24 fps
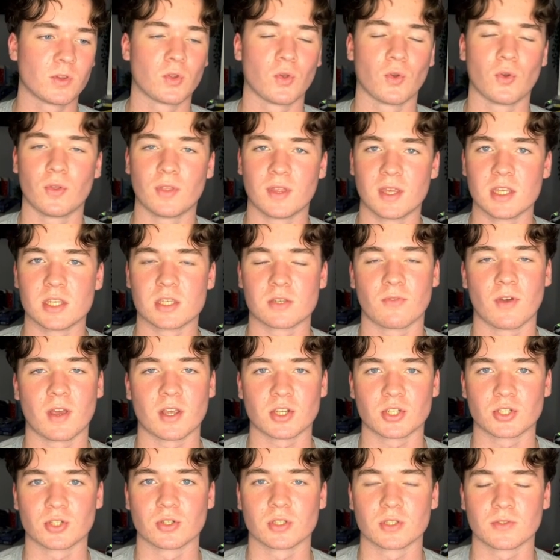to these
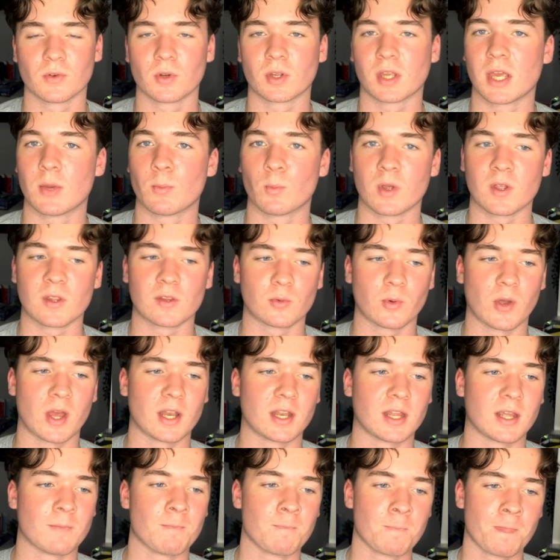fixtures for Game Week
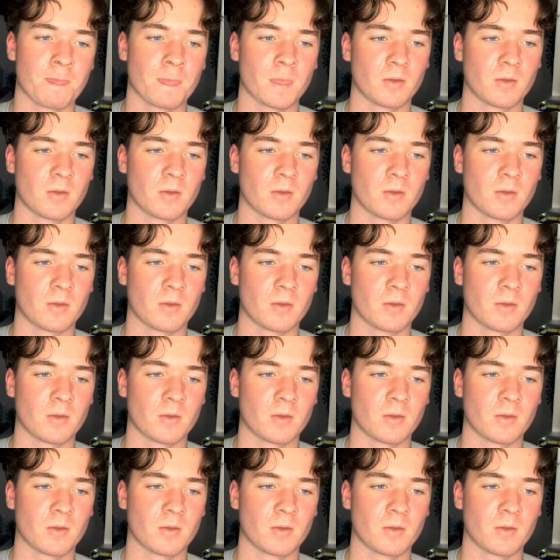20,